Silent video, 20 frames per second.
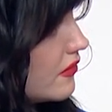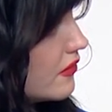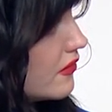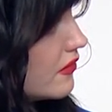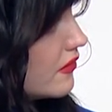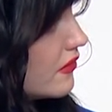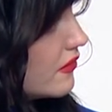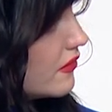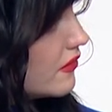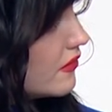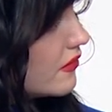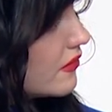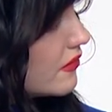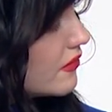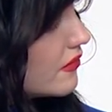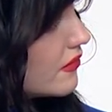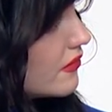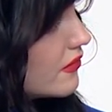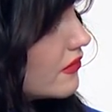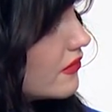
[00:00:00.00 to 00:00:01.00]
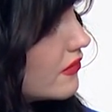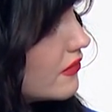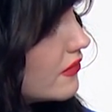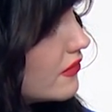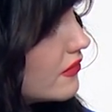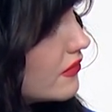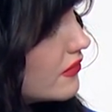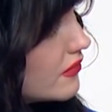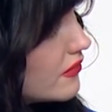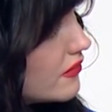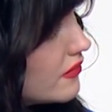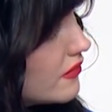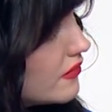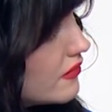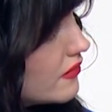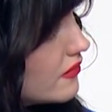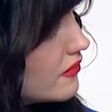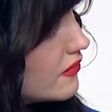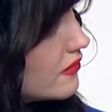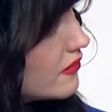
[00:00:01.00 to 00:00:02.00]

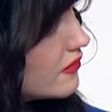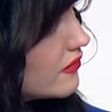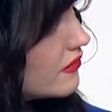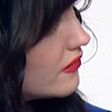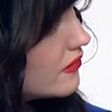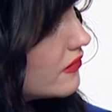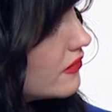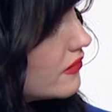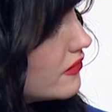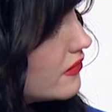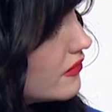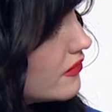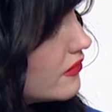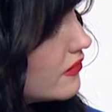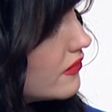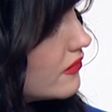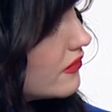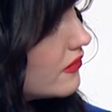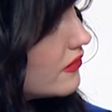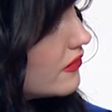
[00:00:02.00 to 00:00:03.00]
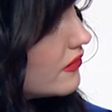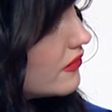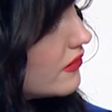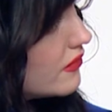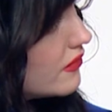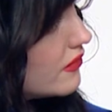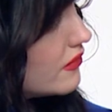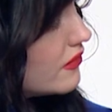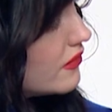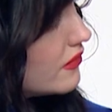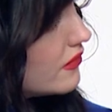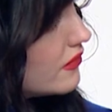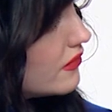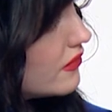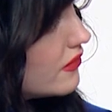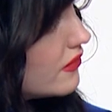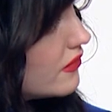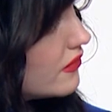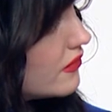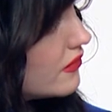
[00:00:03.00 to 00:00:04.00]

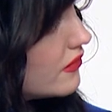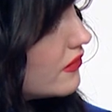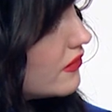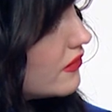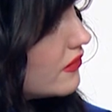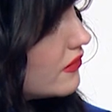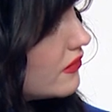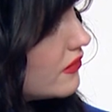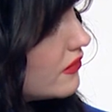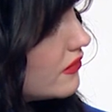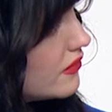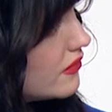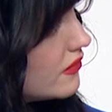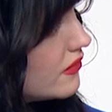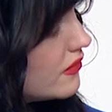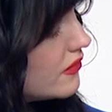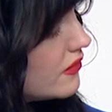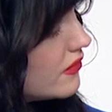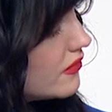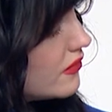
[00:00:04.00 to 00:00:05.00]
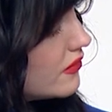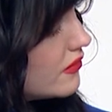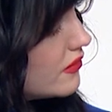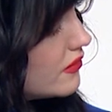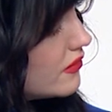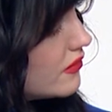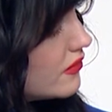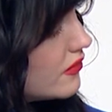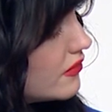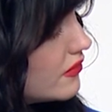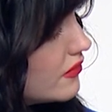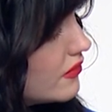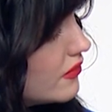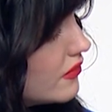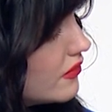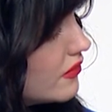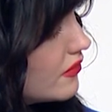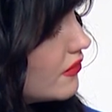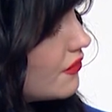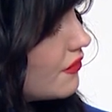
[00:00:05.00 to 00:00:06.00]

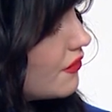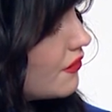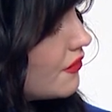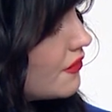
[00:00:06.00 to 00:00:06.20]
This person isn't speaking.